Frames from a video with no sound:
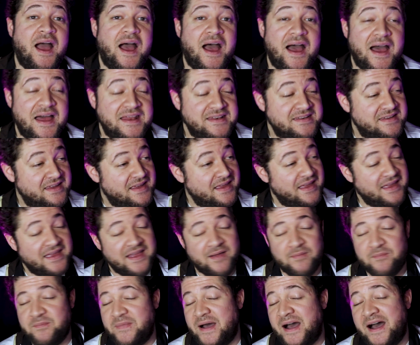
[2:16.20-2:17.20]
And
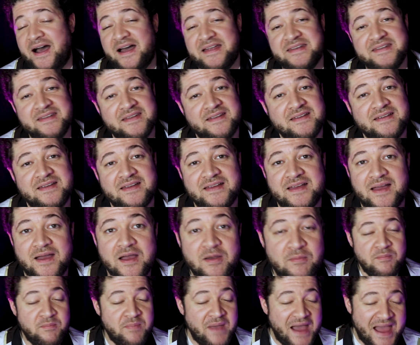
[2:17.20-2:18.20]
man,
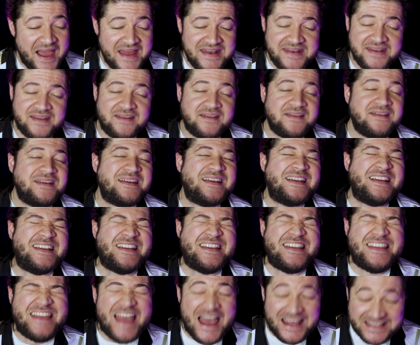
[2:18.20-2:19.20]
men,
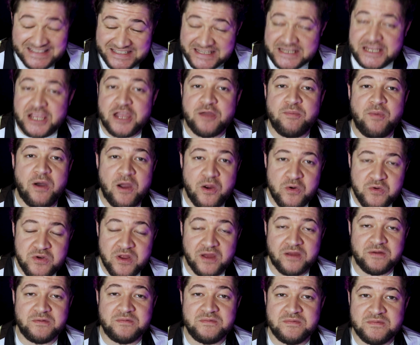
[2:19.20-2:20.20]
get a
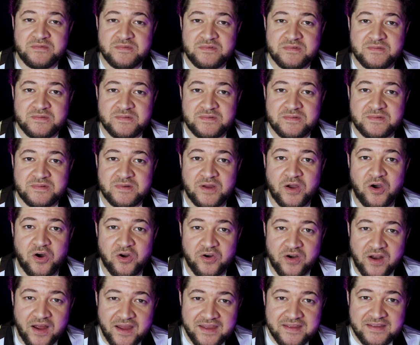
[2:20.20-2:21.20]
kimono.
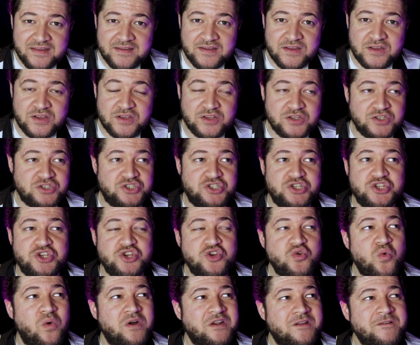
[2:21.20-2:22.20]
All right? Do
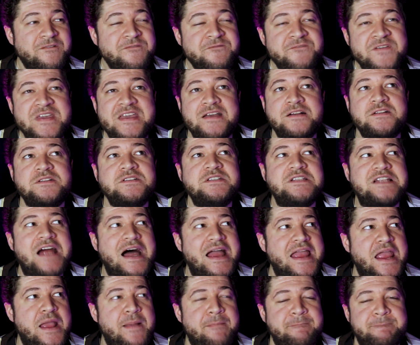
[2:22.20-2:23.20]
you want to feel
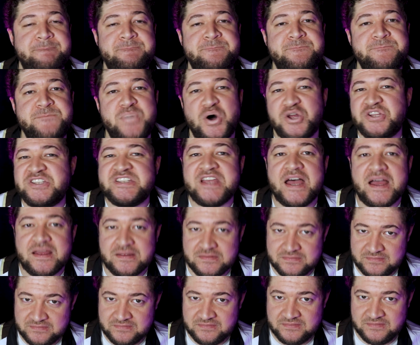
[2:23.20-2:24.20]
like butter?
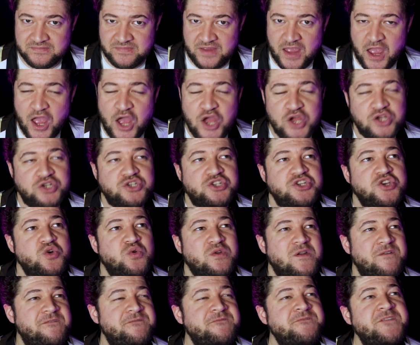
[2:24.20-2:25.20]
Do you
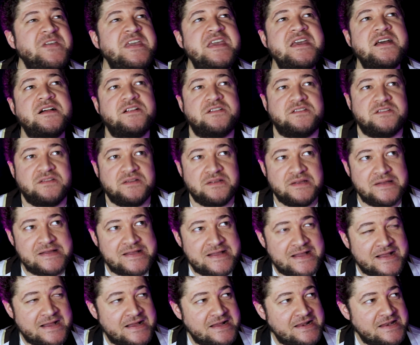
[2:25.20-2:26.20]
want to feel
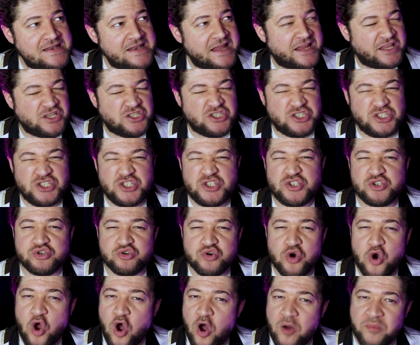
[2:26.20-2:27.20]
like a
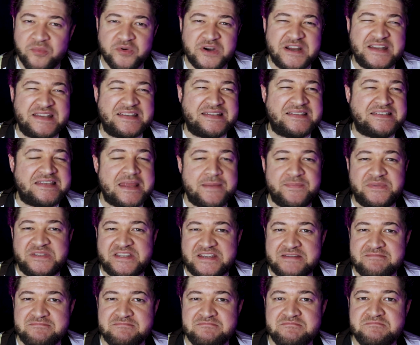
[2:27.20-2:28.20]
strawberry dipped
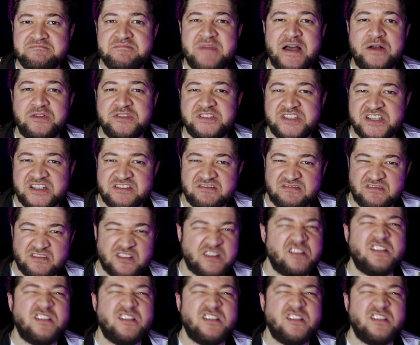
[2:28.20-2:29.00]
in melted,